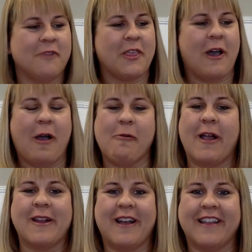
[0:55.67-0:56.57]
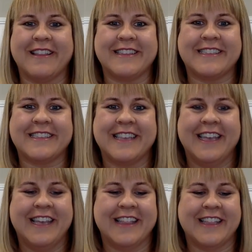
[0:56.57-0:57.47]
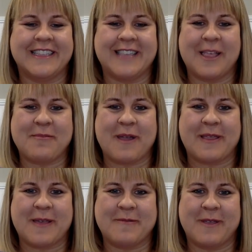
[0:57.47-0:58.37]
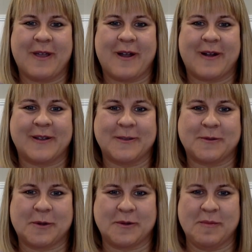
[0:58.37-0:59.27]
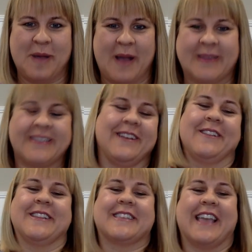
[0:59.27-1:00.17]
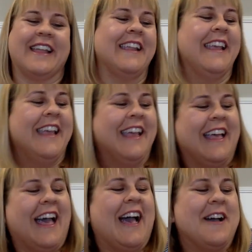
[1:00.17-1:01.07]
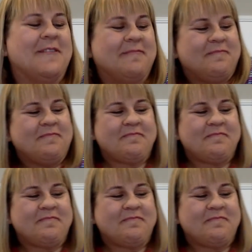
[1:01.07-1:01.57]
we thought, why not? Let's celebrate them with our subscription box. So let's get on